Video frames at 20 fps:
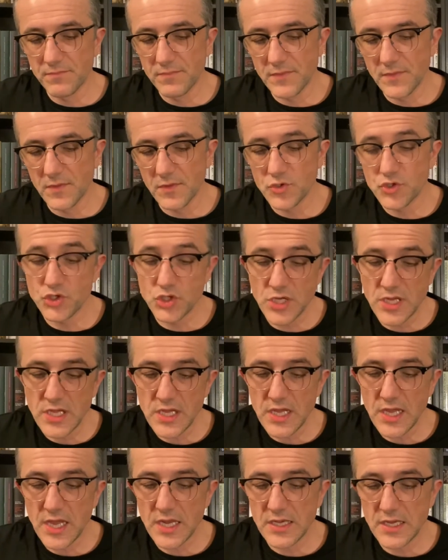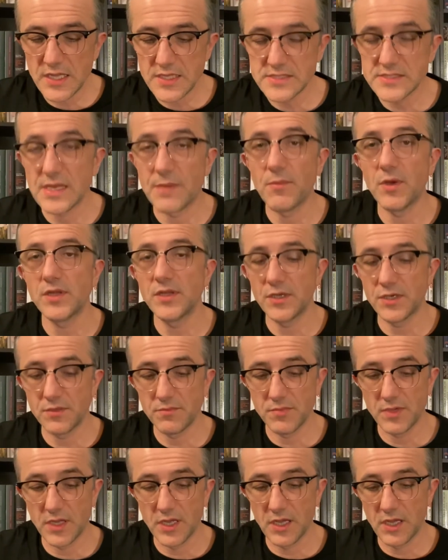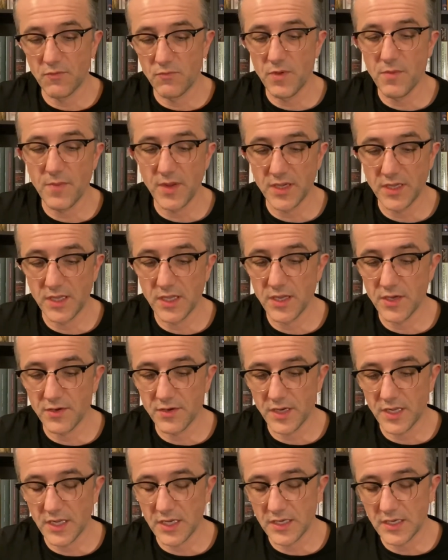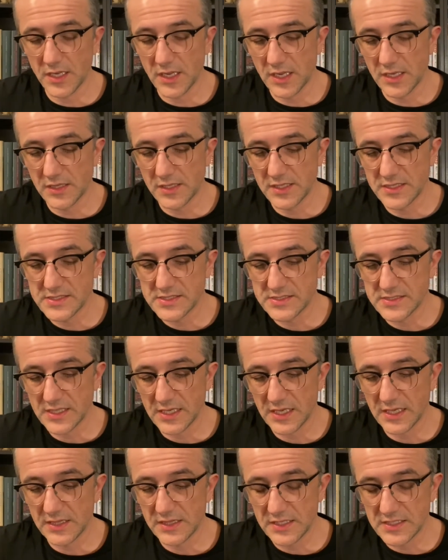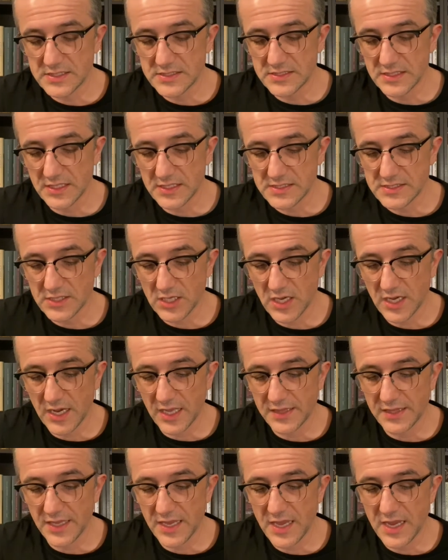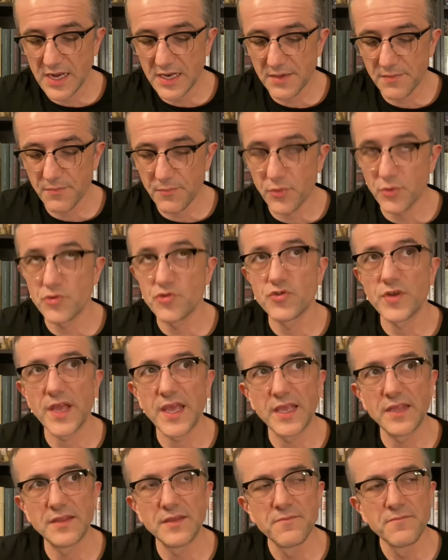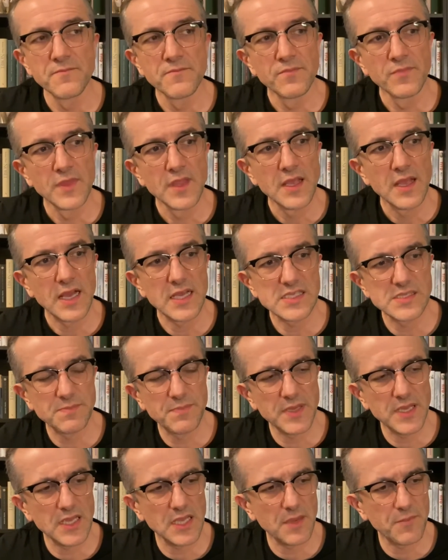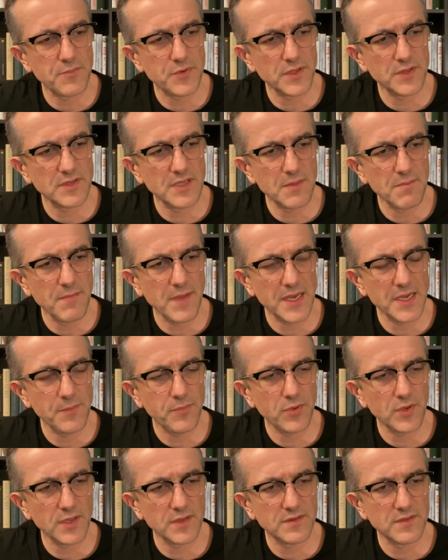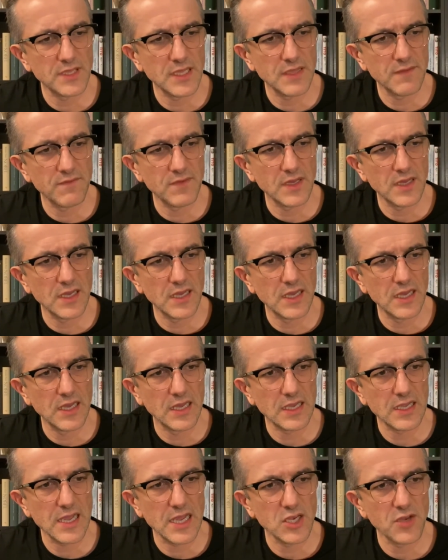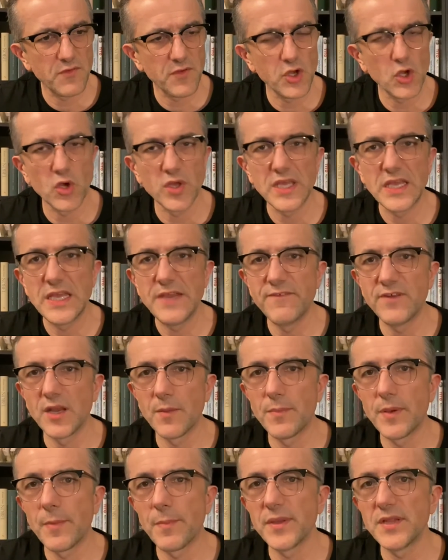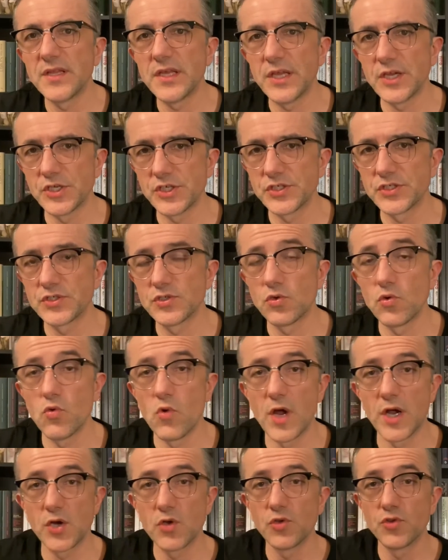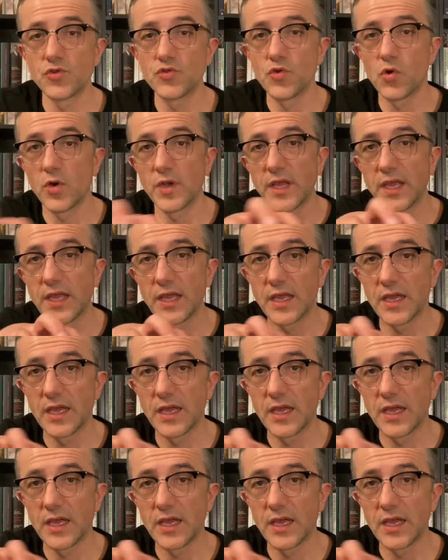She and some other women here in this saga, they are portrayed as being a pretty manipulative kind of evil puppeteers who are controlling